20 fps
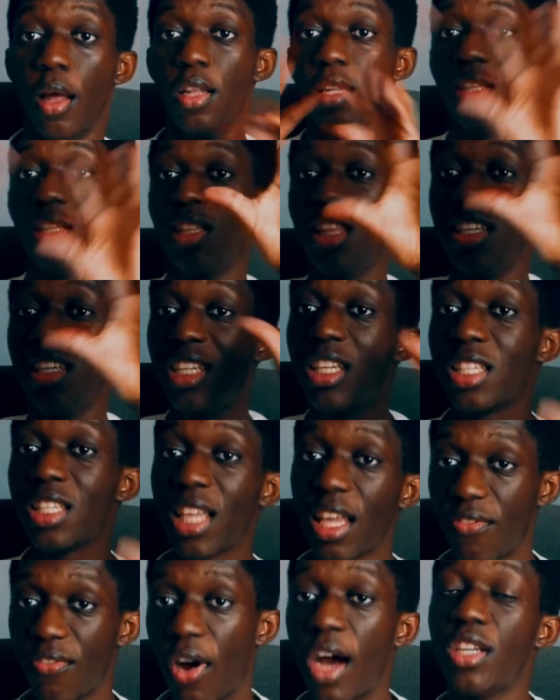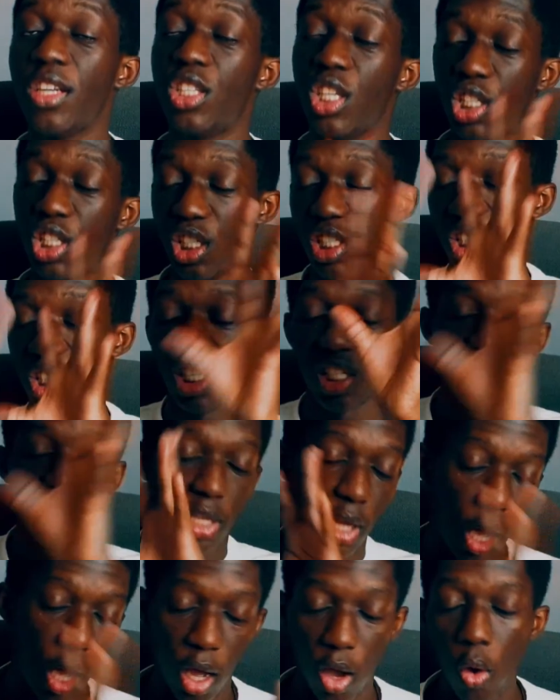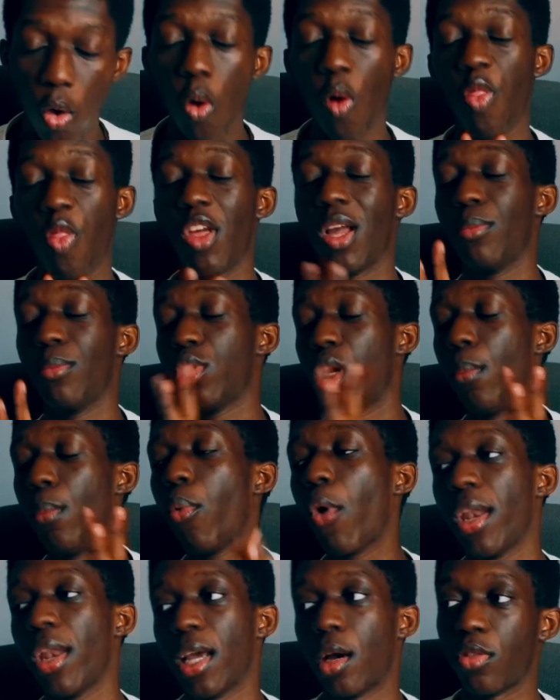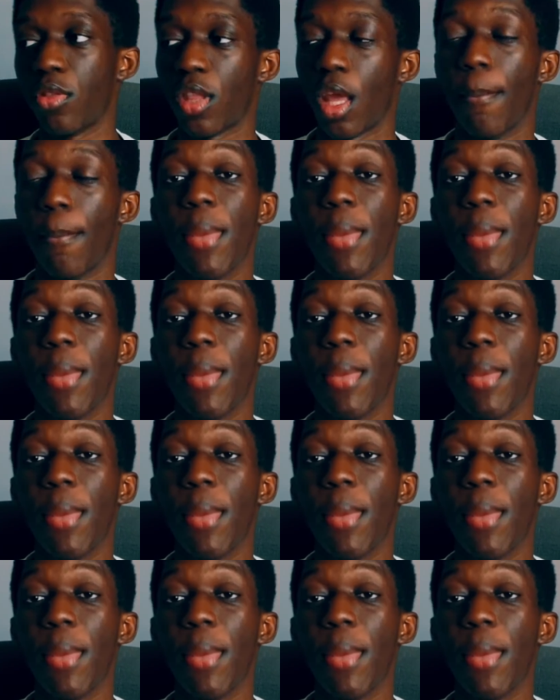the disadvantage is just the whole thing I'm trying to point out there.